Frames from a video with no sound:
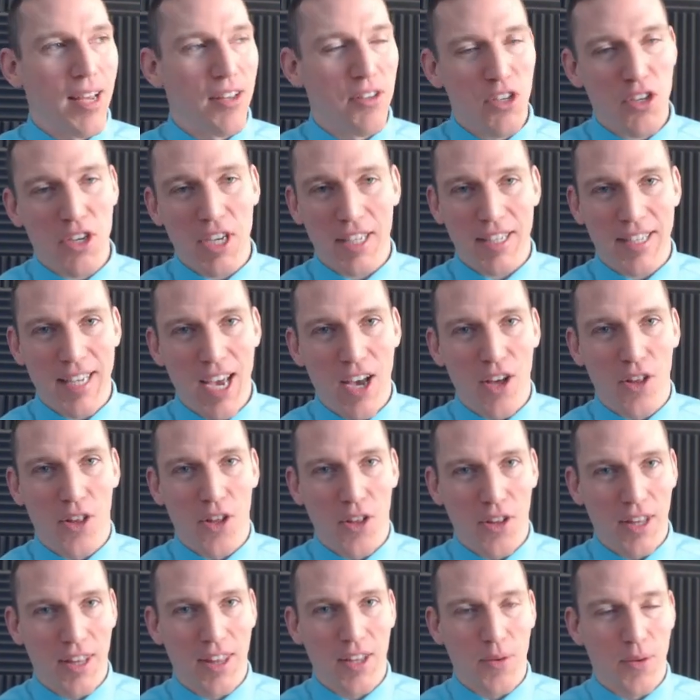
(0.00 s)
You could tell, though,
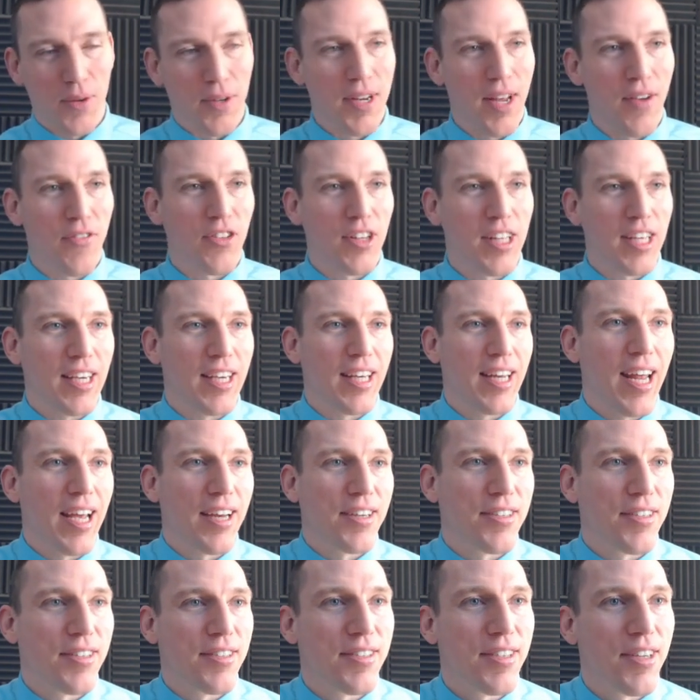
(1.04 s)
that there were definitely
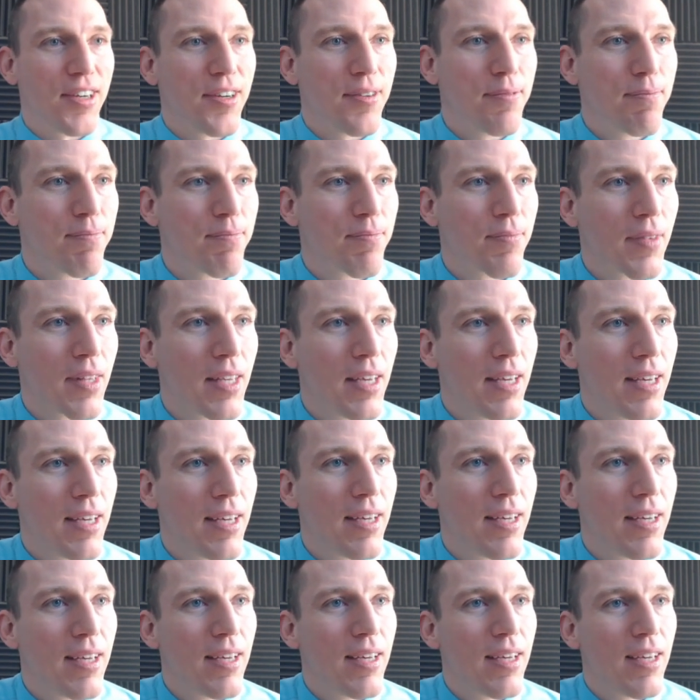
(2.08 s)
connections here.
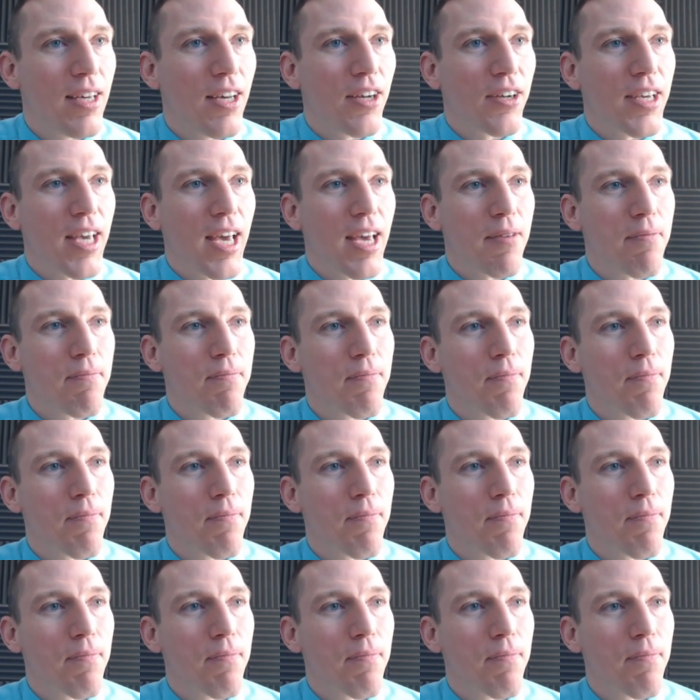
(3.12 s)
Okay?